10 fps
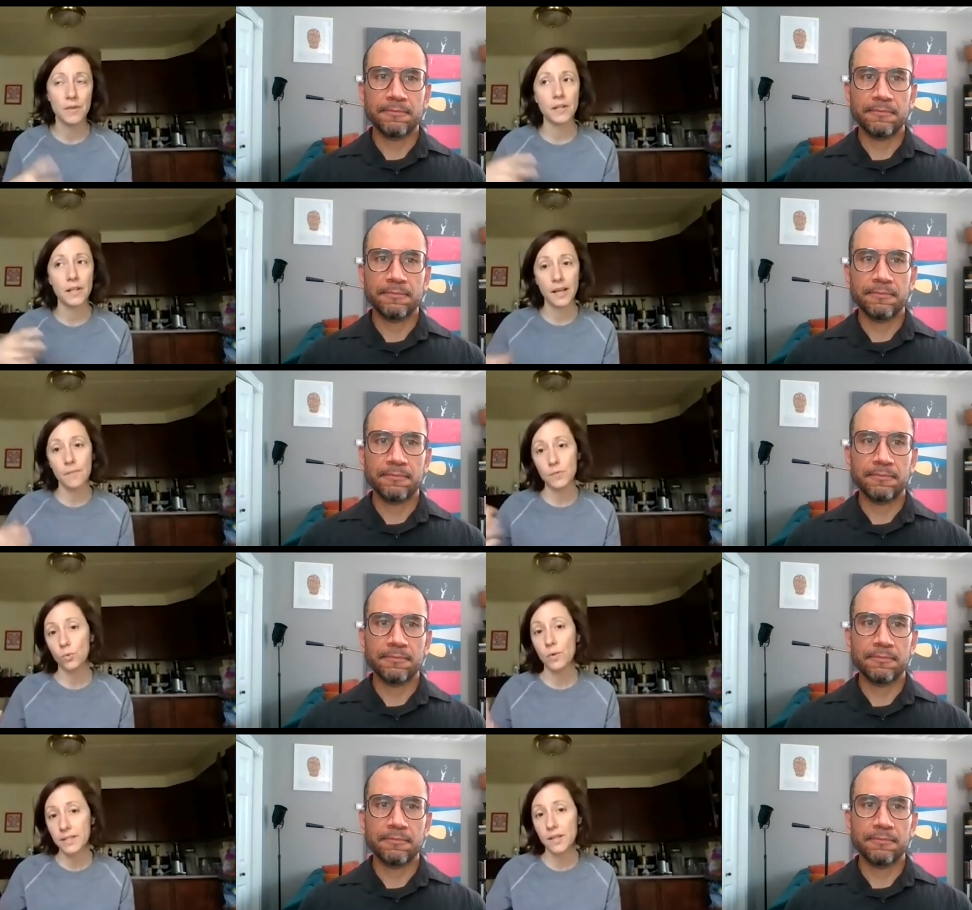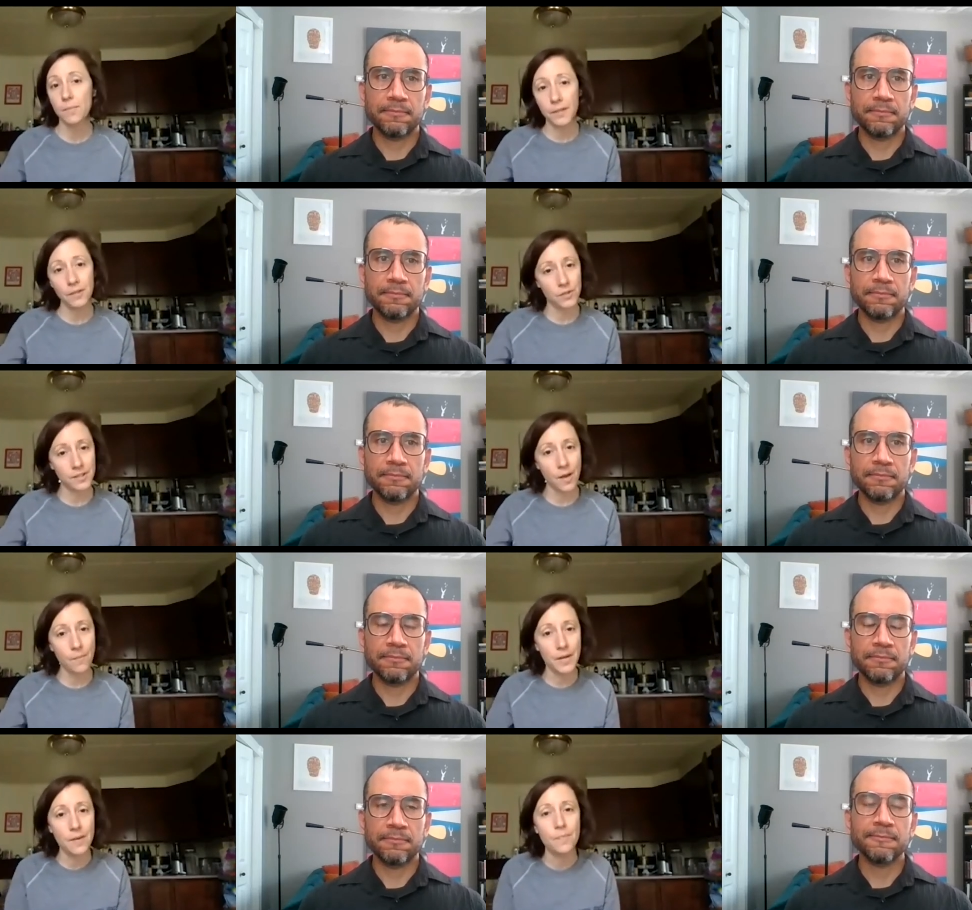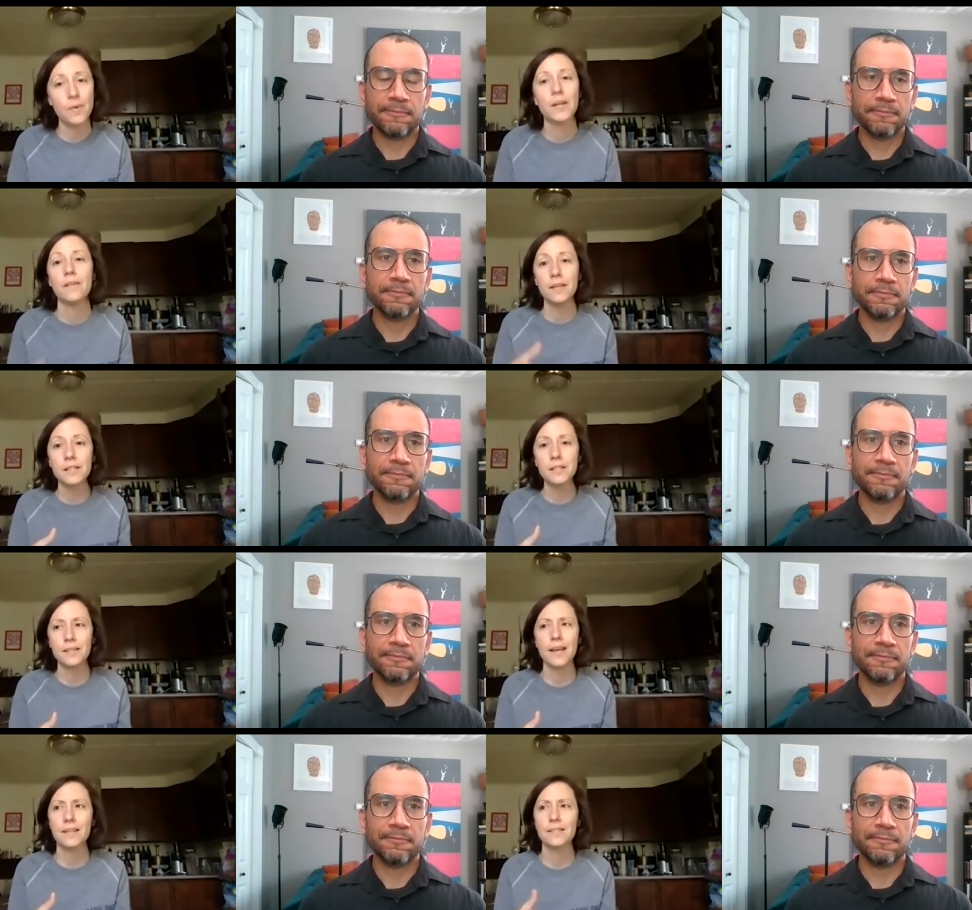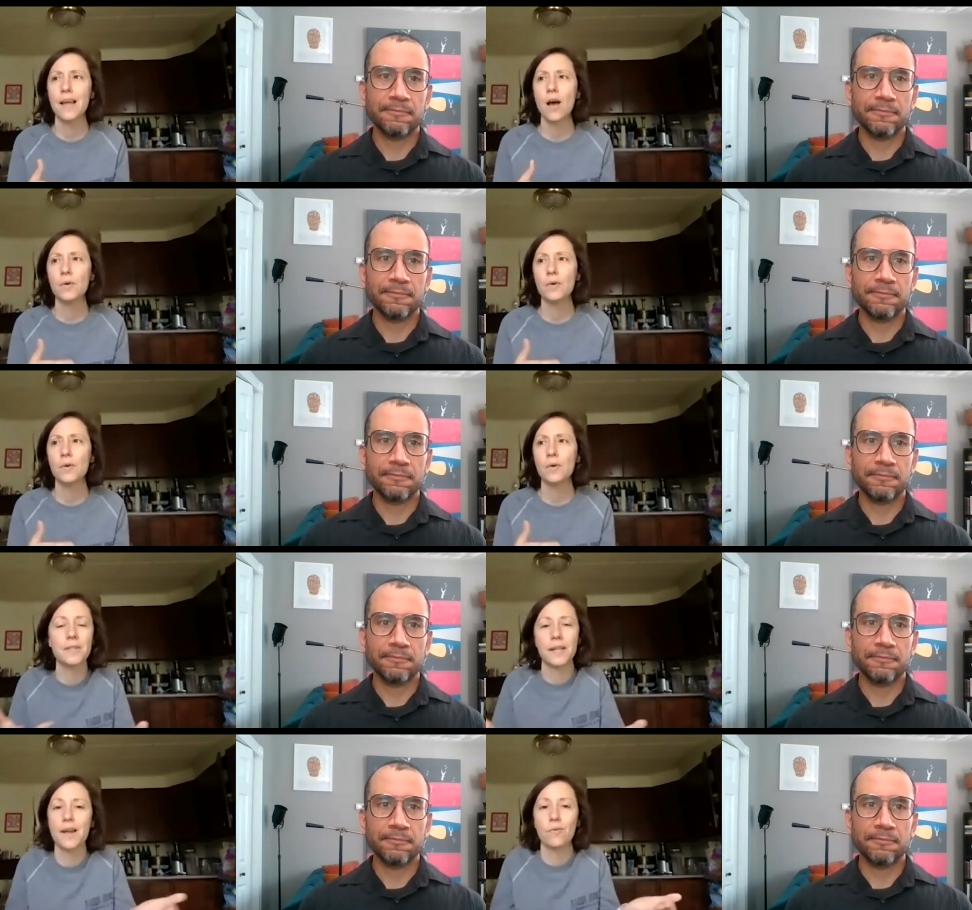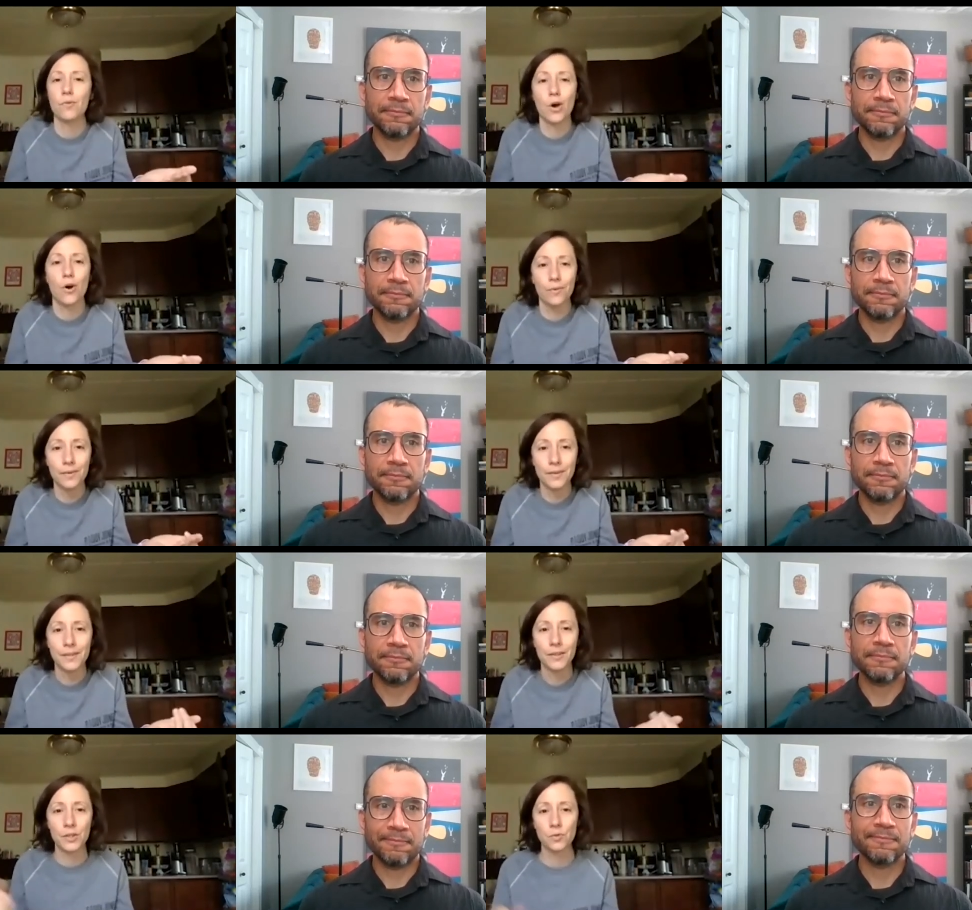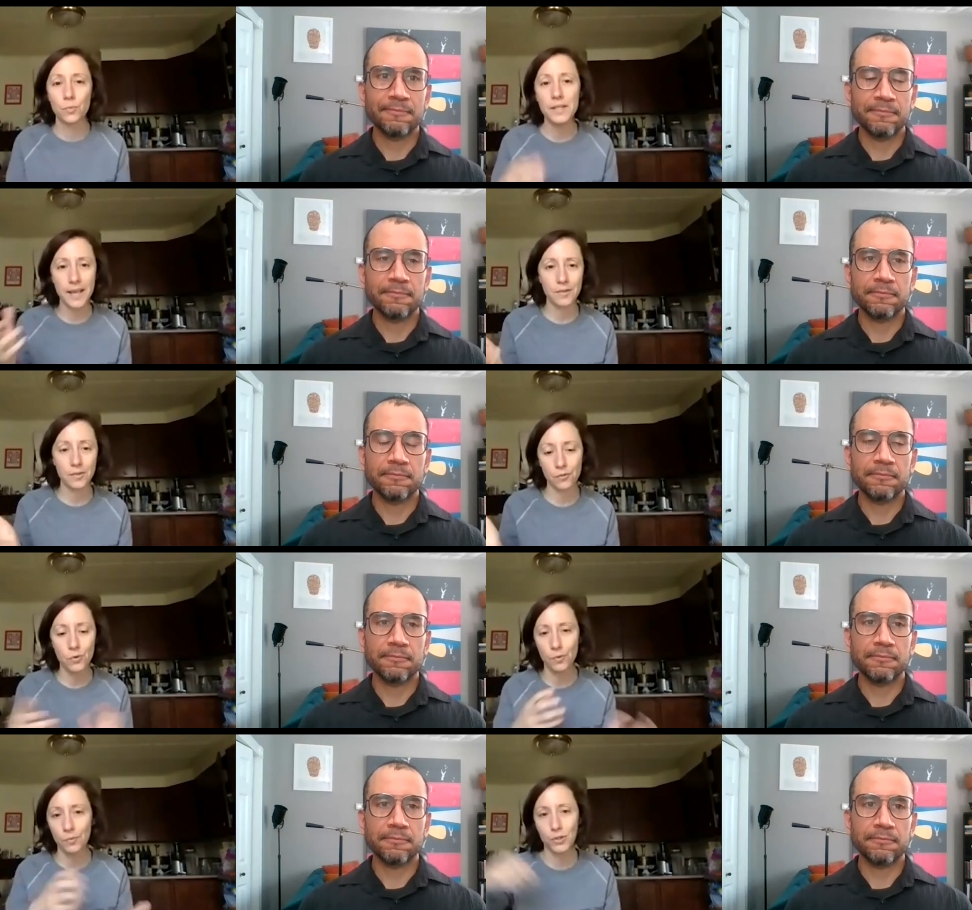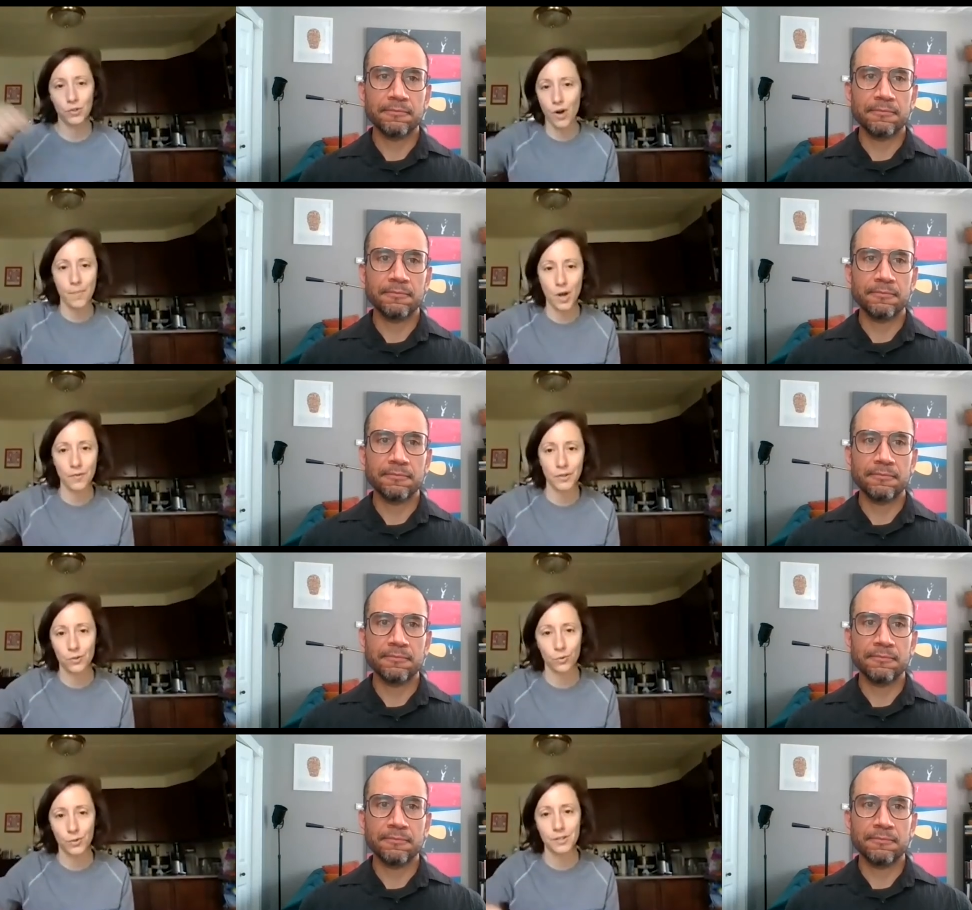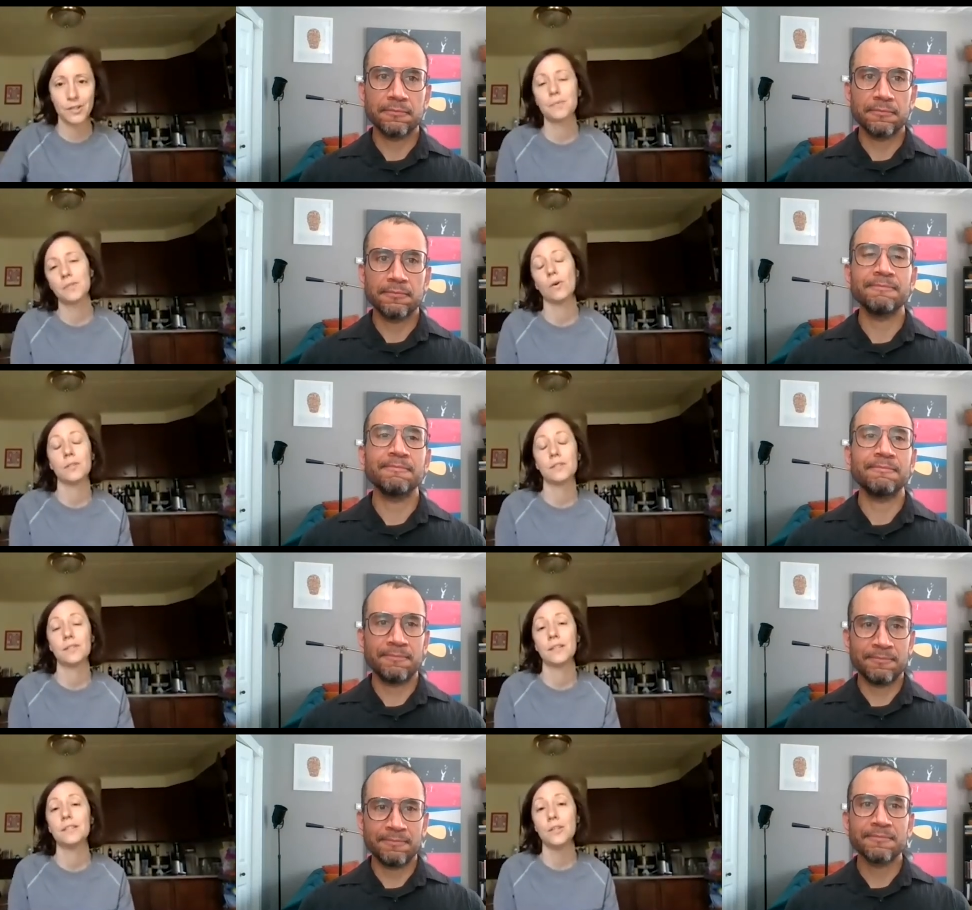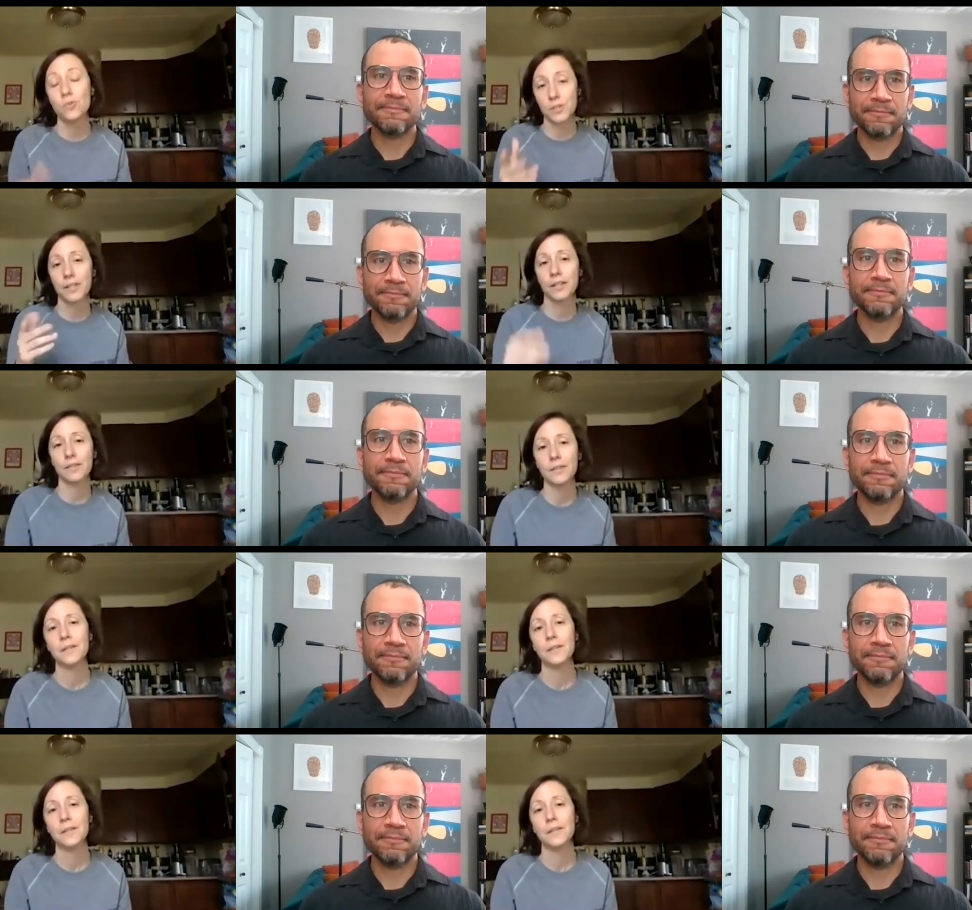Speaker 1: feel like I'm doing something for somebody. But in this case now it's people that I don't know because we take the food and we just drop it off on their doorstep. So it's it's interesting.